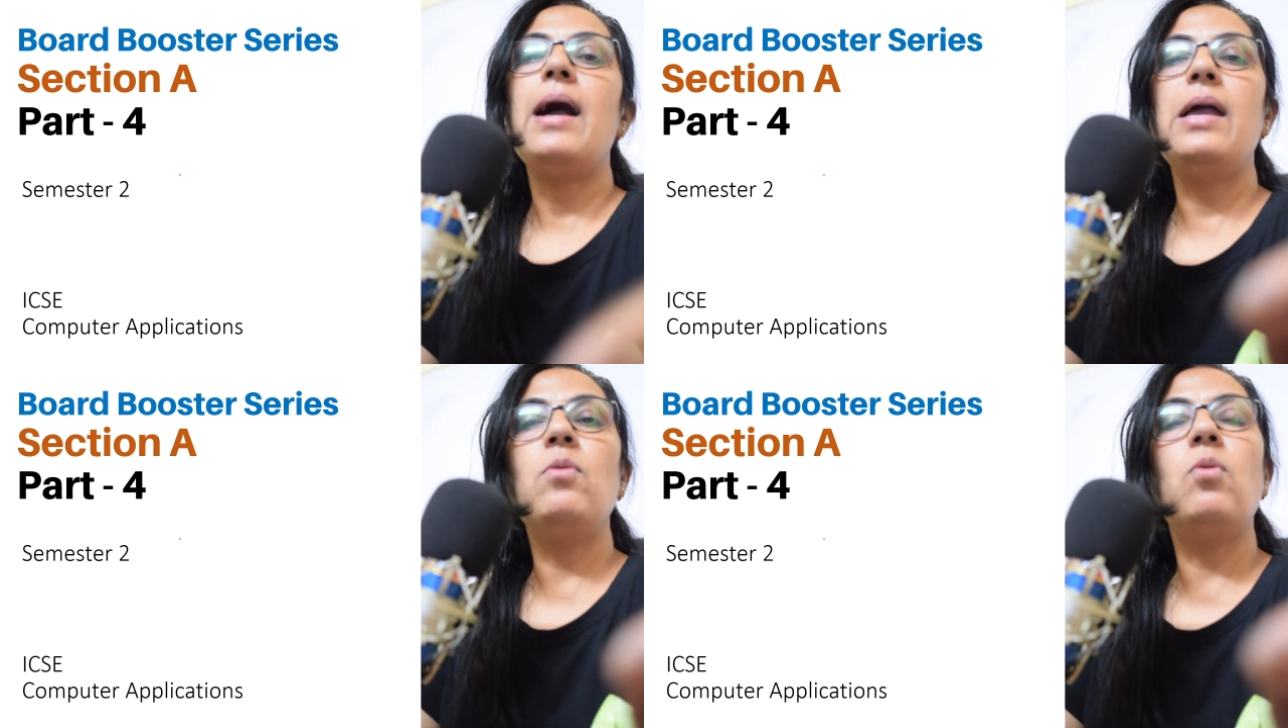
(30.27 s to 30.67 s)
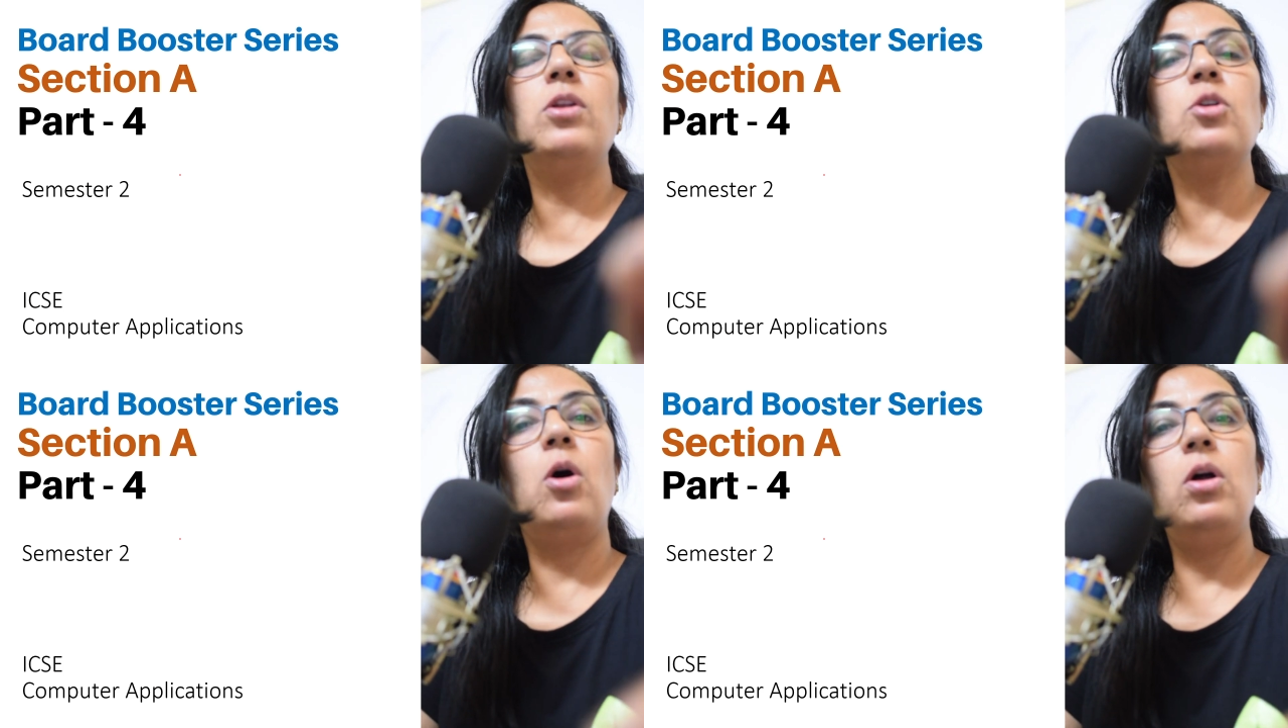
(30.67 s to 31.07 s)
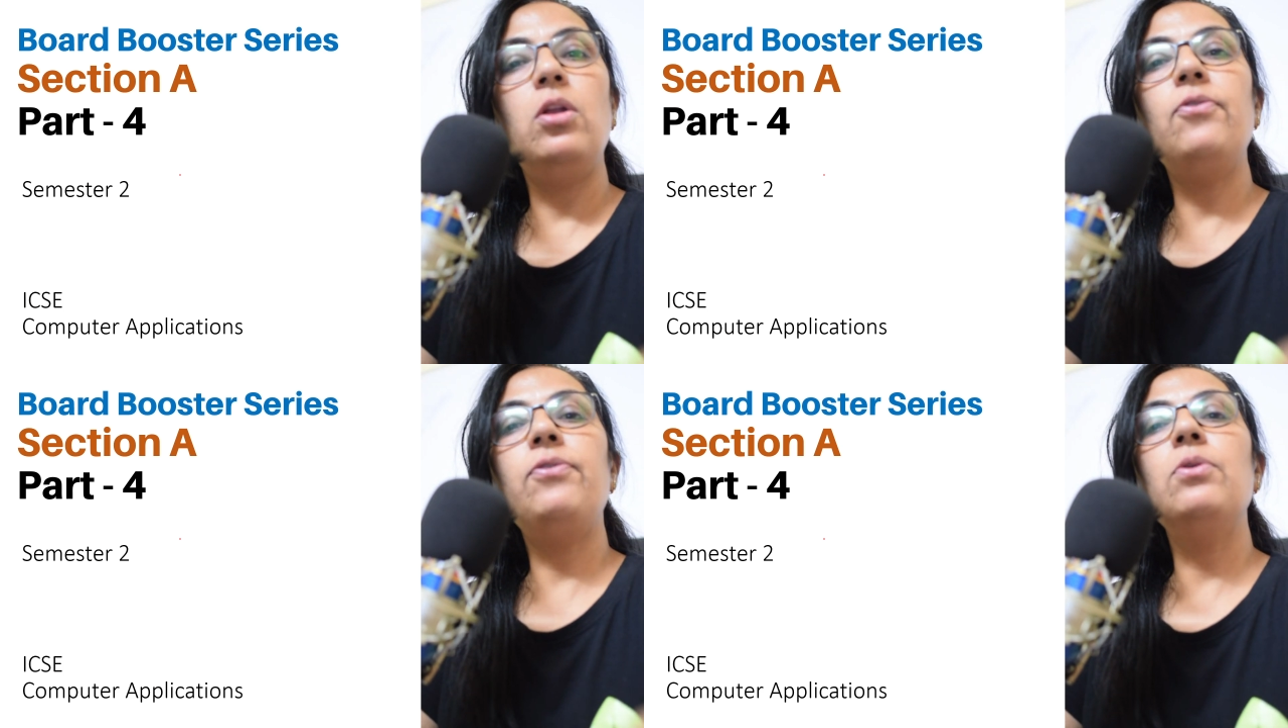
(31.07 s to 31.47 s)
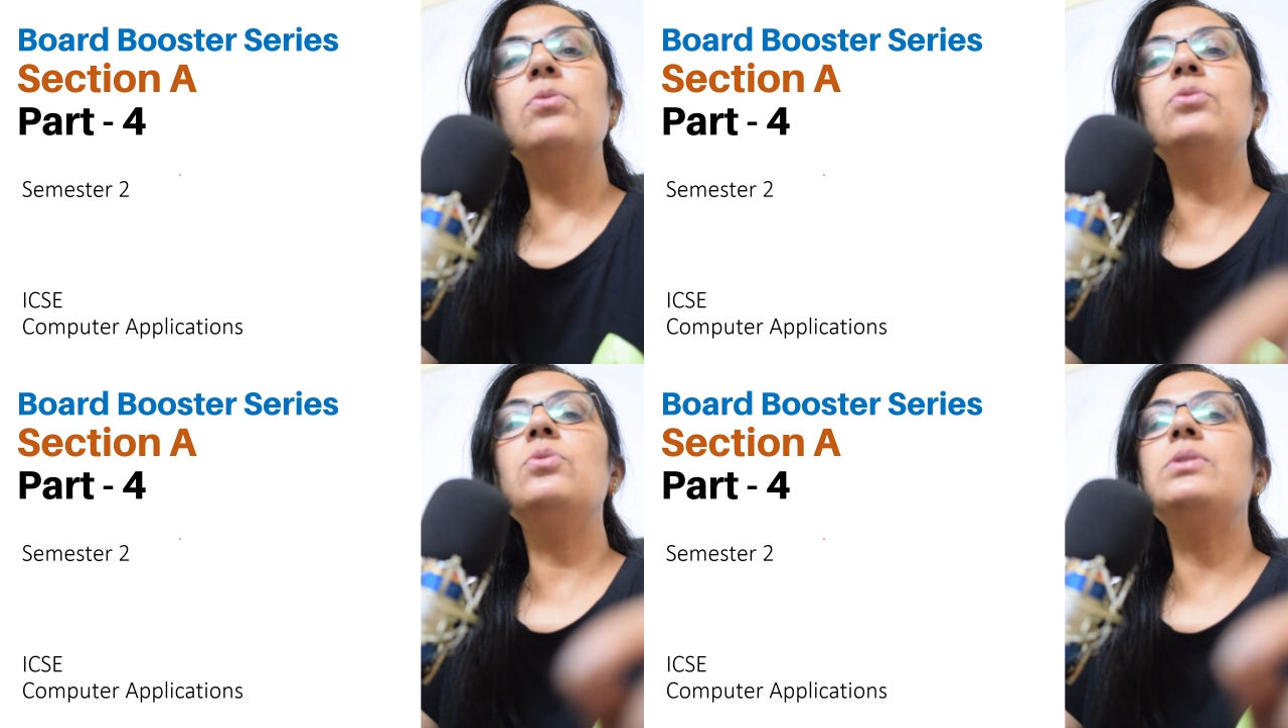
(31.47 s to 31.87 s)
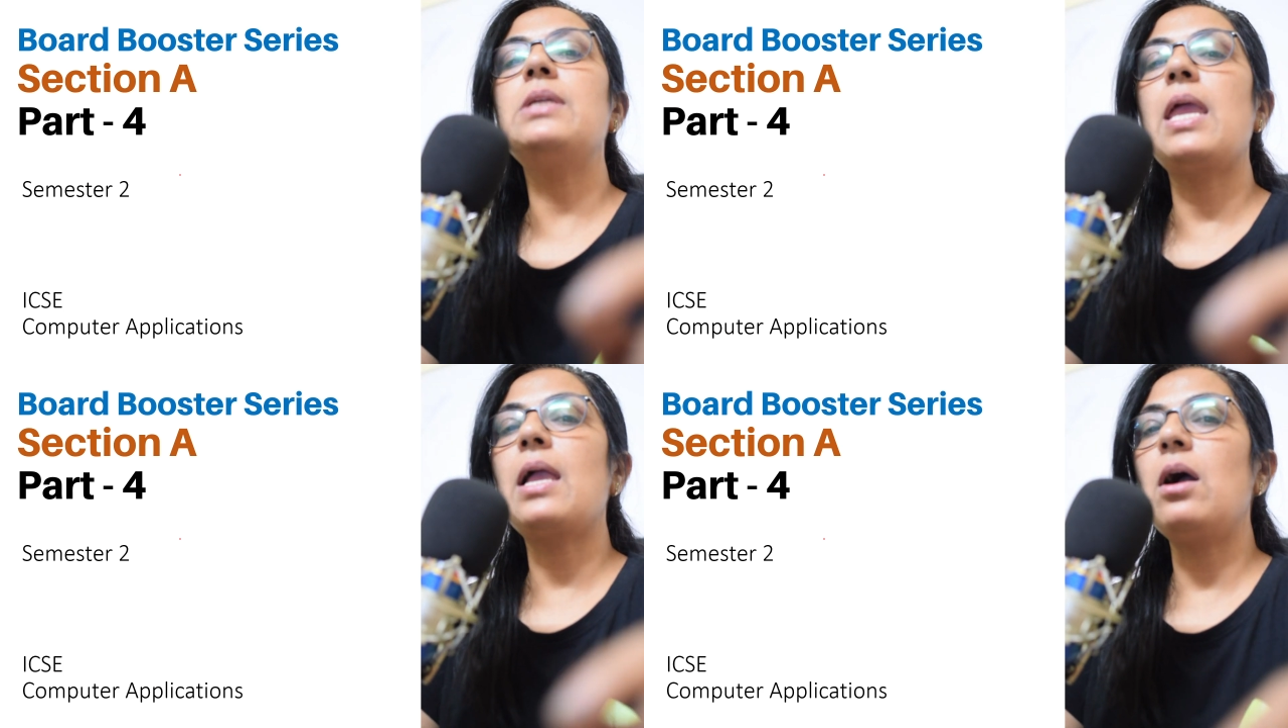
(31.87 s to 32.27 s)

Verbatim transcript: I want all of you to take